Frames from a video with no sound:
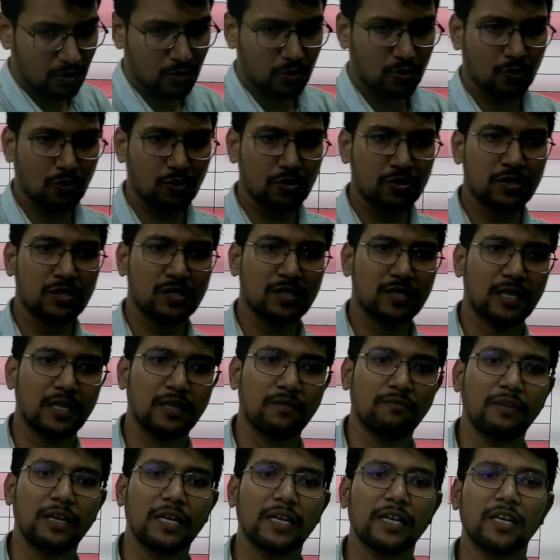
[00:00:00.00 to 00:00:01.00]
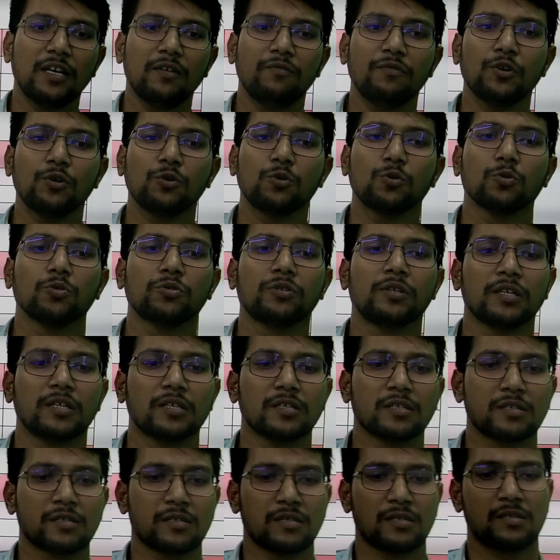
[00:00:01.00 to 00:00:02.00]
question will give you two
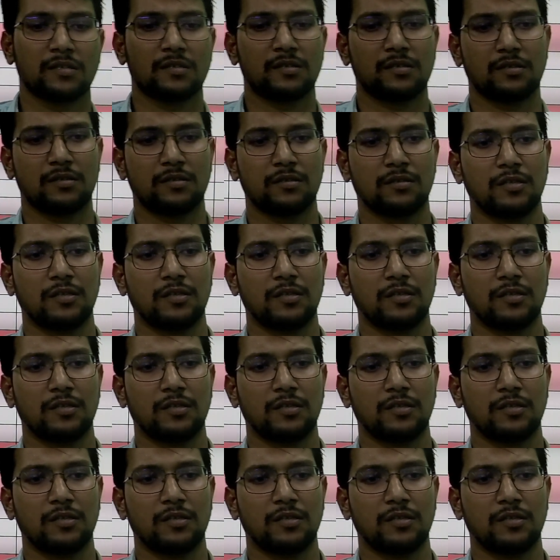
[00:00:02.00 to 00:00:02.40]
things.